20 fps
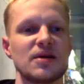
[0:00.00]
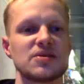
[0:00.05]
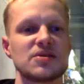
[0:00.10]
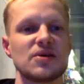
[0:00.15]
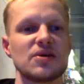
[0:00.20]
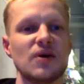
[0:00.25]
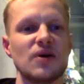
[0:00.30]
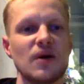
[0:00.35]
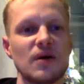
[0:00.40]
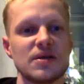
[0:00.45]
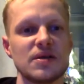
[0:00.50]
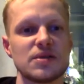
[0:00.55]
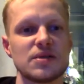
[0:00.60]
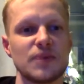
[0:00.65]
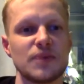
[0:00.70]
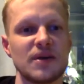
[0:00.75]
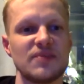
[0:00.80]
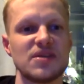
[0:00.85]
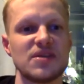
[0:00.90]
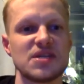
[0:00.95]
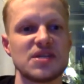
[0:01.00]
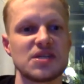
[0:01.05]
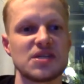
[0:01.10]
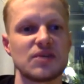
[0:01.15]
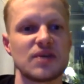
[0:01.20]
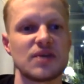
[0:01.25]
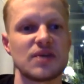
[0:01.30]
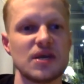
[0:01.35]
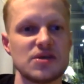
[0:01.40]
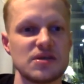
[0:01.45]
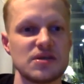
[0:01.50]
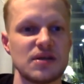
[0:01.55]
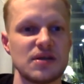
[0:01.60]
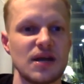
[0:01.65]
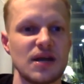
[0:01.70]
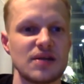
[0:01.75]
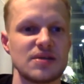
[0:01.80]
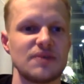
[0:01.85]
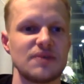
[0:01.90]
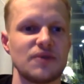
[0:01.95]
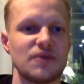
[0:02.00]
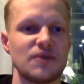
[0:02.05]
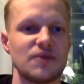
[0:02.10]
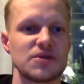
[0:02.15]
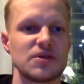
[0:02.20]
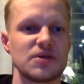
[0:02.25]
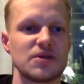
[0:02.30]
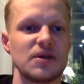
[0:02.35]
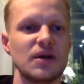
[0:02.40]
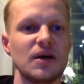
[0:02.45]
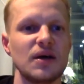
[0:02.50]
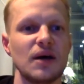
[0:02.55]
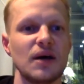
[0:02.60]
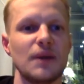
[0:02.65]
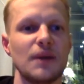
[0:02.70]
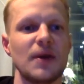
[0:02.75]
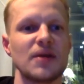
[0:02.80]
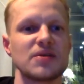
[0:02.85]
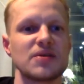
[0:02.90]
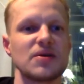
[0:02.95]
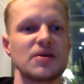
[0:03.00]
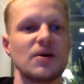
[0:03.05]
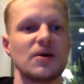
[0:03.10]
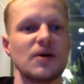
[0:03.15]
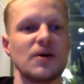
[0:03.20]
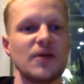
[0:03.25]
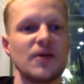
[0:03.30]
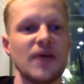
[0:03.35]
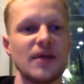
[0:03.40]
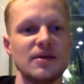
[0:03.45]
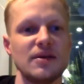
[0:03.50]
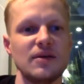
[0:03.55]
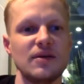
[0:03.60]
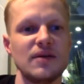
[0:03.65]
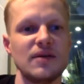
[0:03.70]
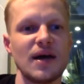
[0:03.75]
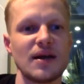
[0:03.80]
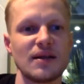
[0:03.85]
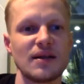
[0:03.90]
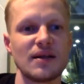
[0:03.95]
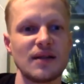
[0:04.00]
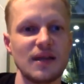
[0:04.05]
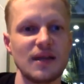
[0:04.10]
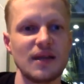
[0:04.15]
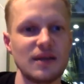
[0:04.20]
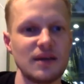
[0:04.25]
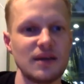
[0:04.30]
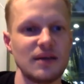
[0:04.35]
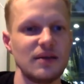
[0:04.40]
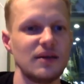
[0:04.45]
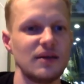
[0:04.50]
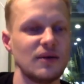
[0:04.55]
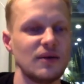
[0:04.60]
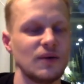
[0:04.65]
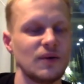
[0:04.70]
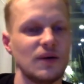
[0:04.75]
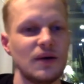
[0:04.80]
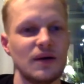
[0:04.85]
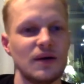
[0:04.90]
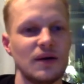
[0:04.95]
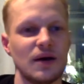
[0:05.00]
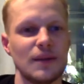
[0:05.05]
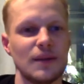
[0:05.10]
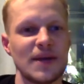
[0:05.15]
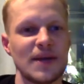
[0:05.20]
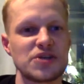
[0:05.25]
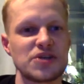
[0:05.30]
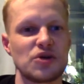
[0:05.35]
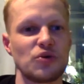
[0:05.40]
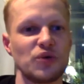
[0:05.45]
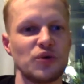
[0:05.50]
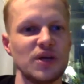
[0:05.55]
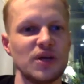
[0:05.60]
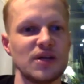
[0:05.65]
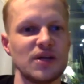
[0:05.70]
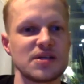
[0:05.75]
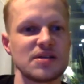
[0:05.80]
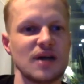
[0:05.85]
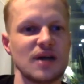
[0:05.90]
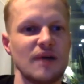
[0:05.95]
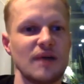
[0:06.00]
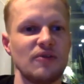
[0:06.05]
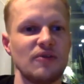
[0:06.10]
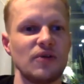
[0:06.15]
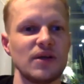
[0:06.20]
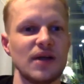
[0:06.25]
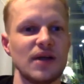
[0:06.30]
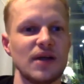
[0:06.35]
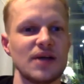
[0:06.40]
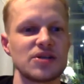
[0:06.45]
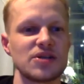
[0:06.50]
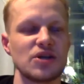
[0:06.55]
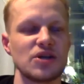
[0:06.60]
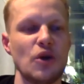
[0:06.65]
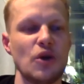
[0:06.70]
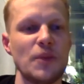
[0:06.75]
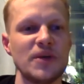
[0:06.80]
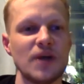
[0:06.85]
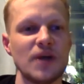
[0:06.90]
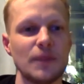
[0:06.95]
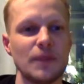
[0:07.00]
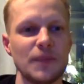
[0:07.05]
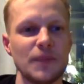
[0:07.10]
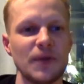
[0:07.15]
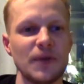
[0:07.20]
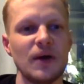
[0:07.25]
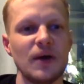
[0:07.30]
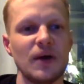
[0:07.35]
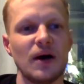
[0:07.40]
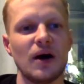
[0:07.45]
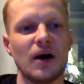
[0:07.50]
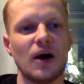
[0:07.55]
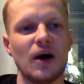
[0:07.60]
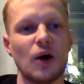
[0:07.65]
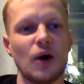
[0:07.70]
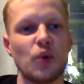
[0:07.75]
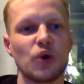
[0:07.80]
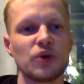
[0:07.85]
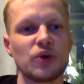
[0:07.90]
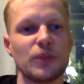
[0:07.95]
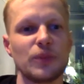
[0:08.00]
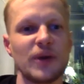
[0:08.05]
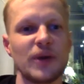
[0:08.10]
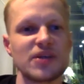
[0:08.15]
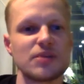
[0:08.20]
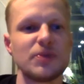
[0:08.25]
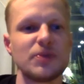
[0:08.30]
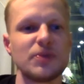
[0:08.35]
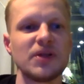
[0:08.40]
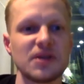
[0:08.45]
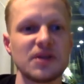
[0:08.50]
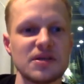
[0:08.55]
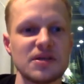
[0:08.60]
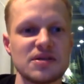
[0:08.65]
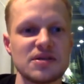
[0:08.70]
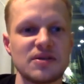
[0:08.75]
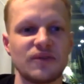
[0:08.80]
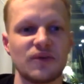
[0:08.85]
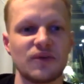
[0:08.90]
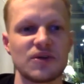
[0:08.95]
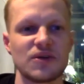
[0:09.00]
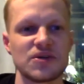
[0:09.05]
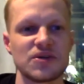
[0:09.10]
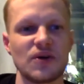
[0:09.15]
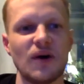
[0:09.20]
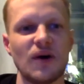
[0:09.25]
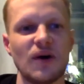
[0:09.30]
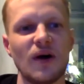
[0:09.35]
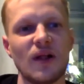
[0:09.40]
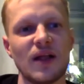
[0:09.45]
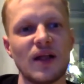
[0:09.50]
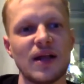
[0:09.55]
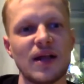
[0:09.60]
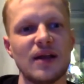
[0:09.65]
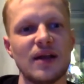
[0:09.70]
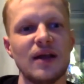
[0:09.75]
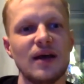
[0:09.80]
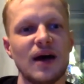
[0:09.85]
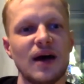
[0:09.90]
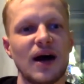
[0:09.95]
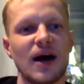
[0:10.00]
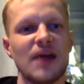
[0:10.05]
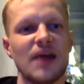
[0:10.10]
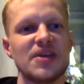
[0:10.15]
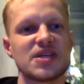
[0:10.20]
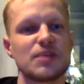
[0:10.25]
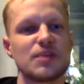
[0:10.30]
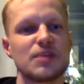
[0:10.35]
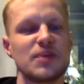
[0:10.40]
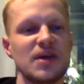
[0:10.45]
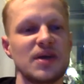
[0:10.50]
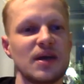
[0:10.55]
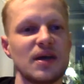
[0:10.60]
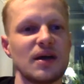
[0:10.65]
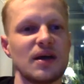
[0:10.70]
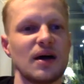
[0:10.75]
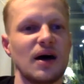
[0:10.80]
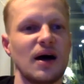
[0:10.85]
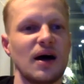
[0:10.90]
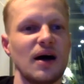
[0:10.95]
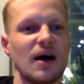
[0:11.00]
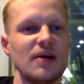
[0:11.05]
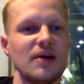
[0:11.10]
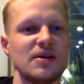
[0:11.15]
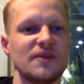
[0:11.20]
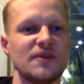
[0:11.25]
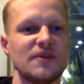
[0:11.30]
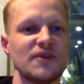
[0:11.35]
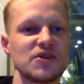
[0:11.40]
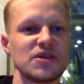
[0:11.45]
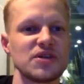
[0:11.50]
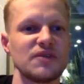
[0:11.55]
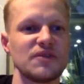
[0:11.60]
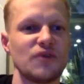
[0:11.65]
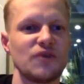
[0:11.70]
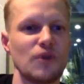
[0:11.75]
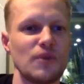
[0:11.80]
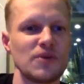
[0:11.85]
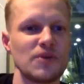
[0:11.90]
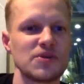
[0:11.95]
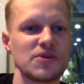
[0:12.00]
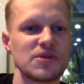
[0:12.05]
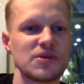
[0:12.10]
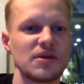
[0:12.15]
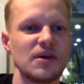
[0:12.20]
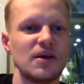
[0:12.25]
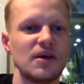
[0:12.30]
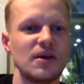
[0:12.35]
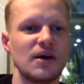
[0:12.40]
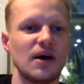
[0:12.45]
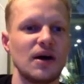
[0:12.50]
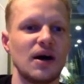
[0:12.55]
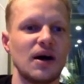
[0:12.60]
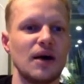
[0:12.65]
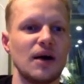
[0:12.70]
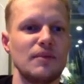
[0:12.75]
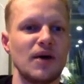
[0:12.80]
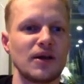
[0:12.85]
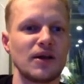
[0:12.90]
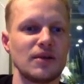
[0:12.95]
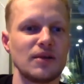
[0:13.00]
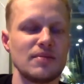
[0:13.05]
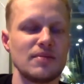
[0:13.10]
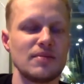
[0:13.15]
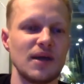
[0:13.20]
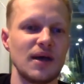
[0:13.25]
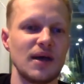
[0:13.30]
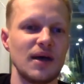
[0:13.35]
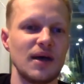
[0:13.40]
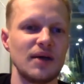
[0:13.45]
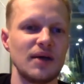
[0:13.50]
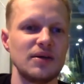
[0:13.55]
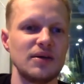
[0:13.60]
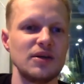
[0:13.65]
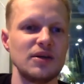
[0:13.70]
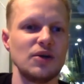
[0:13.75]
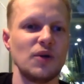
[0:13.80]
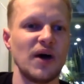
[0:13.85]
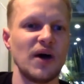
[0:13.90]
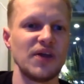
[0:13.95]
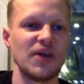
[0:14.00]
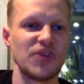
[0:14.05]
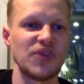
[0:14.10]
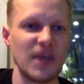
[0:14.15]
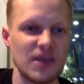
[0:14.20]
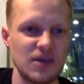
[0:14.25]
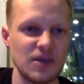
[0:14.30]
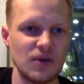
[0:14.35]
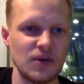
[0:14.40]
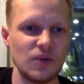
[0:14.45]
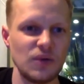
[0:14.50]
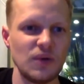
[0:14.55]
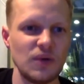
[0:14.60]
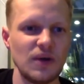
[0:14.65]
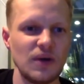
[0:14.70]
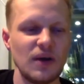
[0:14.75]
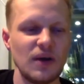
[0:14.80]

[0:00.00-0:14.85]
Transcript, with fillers: us all, in spite of the dislocation it has enforced upon us all, that, you know, not unlike, you know, a magical realist novel, it hasn't opened up uh, a world of possibilities for us all. And uh, this being, uh, you know, first and foremost uh, among them. And, you know, I thank you